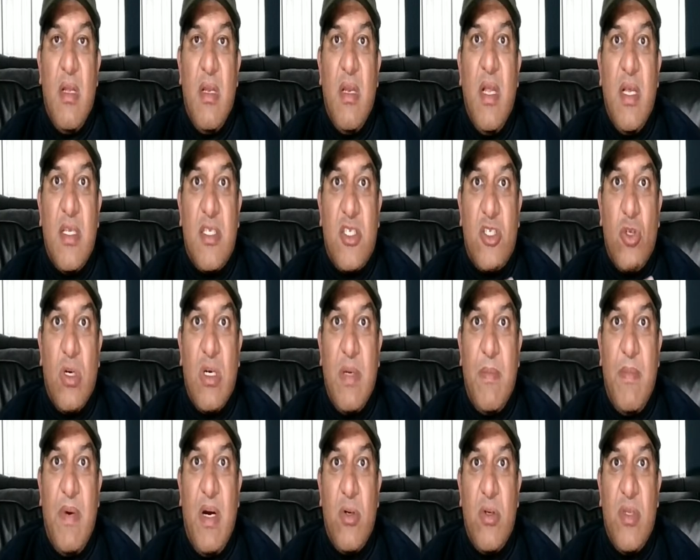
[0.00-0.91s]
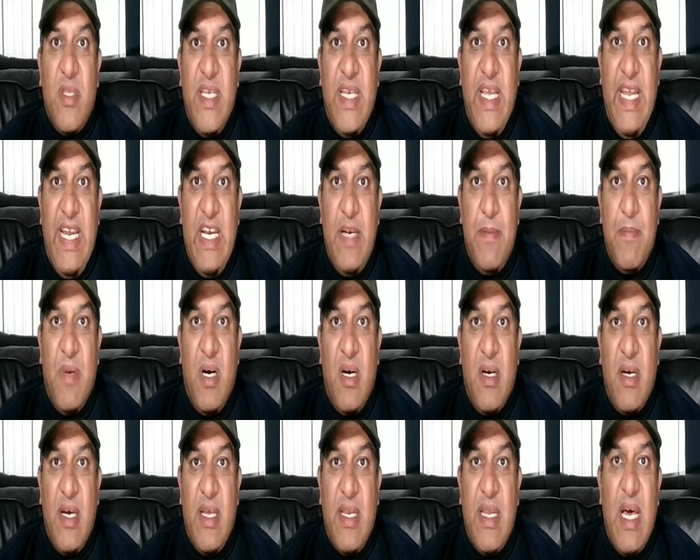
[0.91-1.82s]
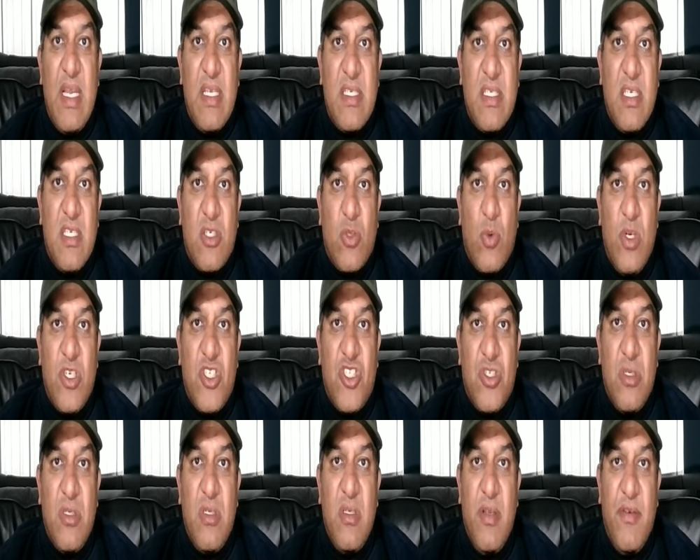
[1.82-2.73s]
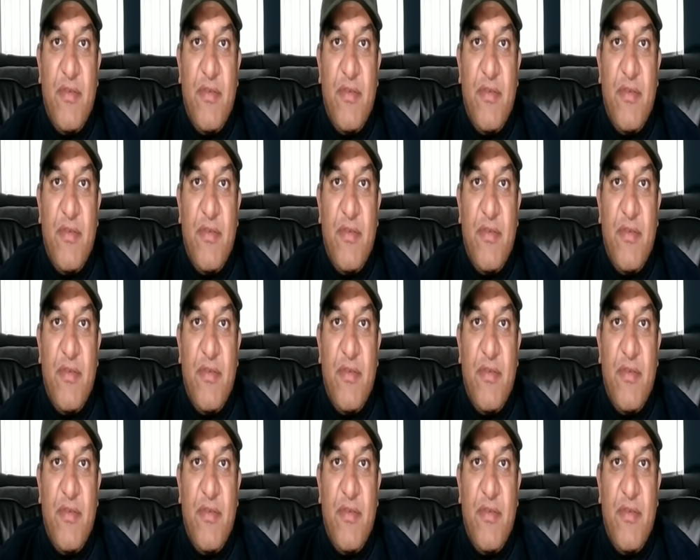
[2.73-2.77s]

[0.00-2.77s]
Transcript: Let's talk about the 8-mark analysis question